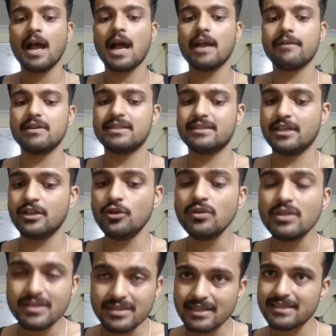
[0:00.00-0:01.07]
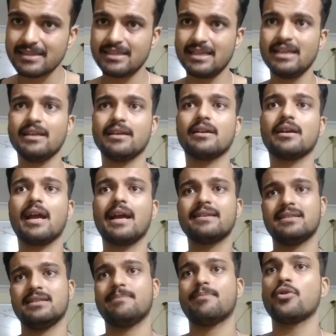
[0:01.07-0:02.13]
I will send you this essay as
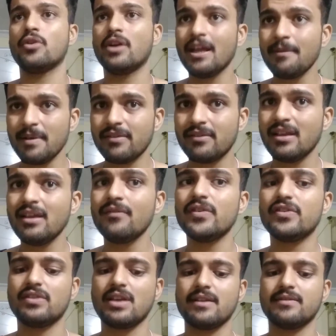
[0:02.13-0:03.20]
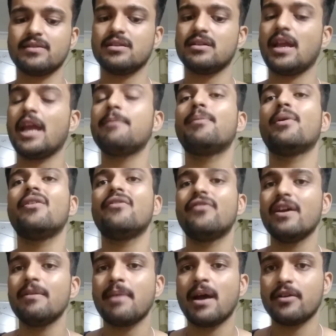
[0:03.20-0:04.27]
a prototype essay, which has a
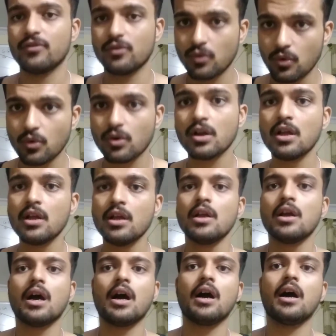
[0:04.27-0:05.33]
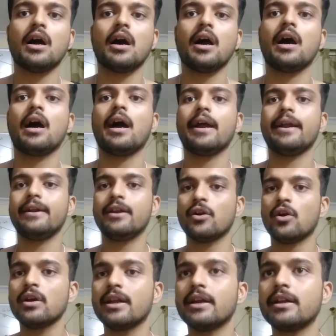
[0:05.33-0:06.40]
8.5 band score. I did
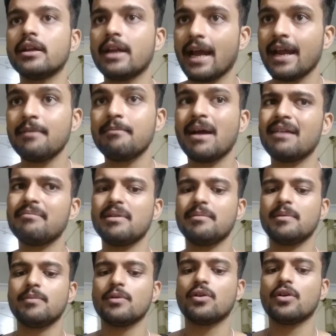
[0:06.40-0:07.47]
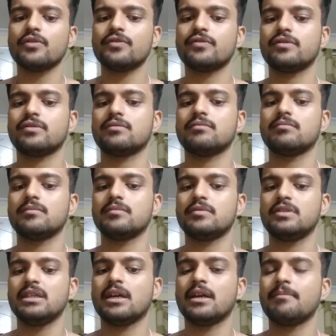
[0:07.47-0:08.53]
not get a 9 band, maybe because
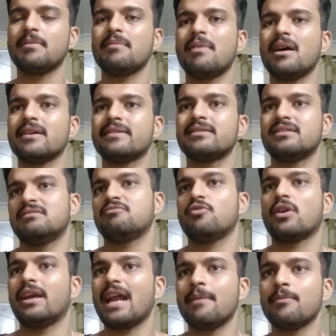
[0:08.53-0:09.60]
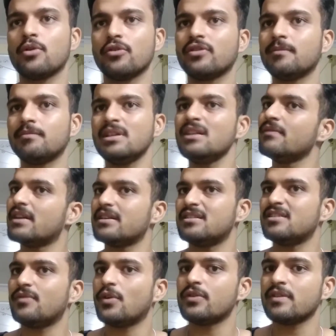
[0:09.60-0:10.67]
she cut my marks in grammar or something, where
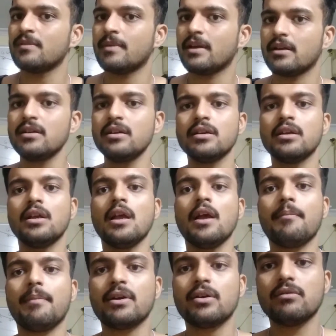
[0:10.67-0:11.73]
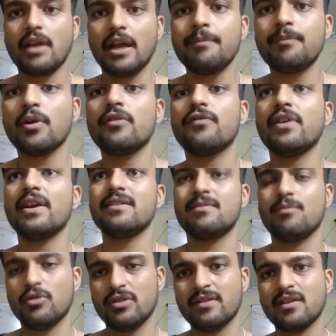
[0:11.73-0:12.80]
she found some error. But 8.5 is
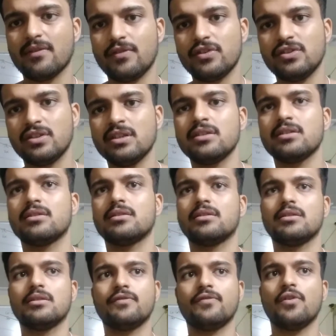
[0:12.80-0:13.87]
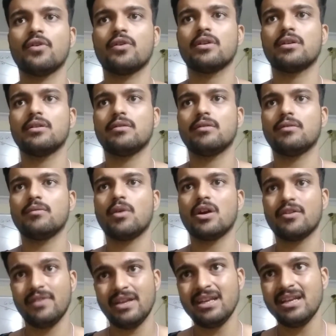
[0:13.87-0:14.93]
more than sufficient for
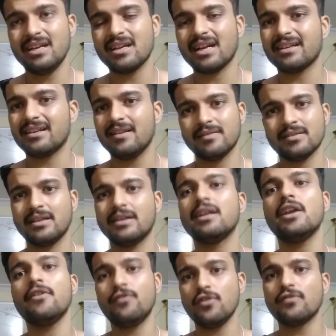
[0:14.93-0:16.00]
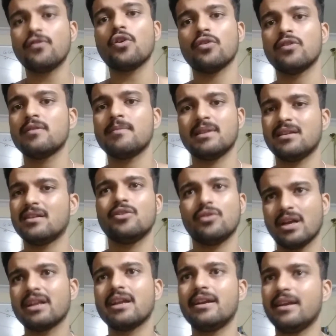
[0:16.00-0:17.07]
what we need, at least in it. If you follow this method, you
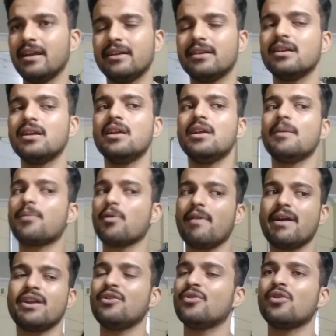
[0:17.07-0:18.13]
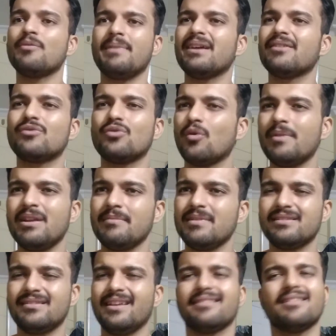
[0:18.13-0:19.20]
can get 8, provided you don't make so many
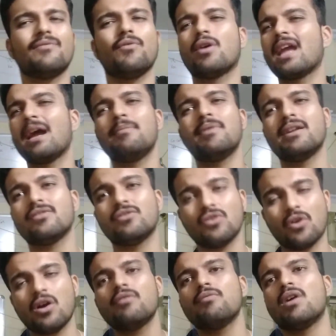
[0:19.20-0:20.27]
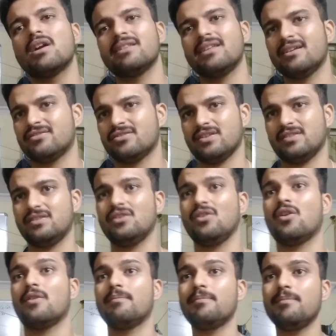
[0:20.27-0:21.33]
mistakes. And vocabulary is not what they are stressing
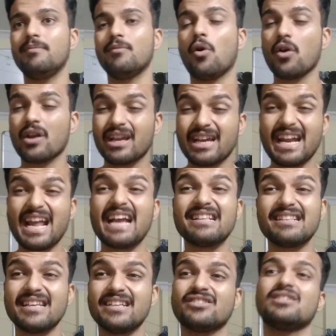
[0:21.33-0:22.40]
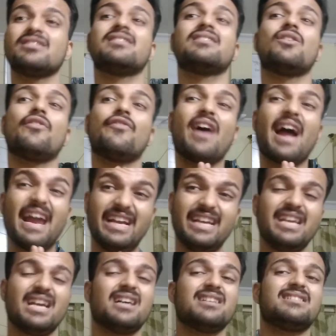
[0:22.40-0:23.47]
on. Organization of
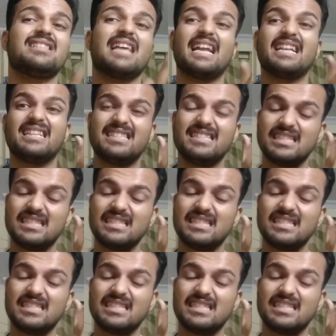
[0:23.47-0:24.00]
ideas and